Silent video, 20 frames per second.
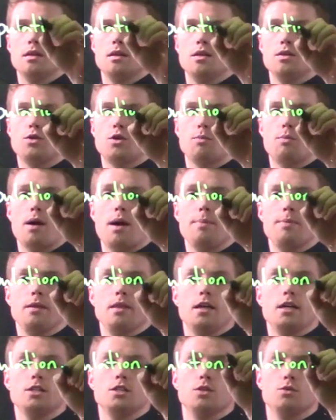So our
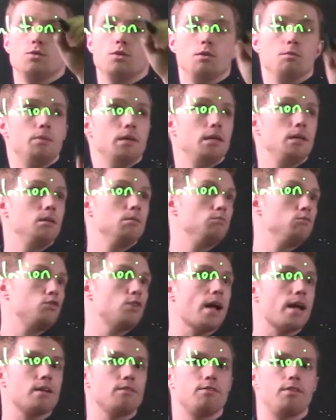population would be
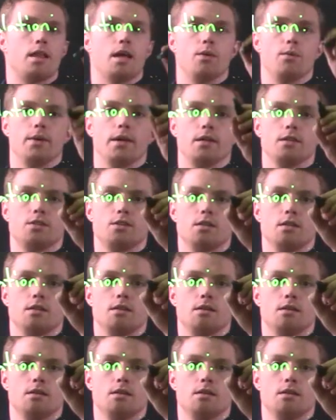dragonfly wings.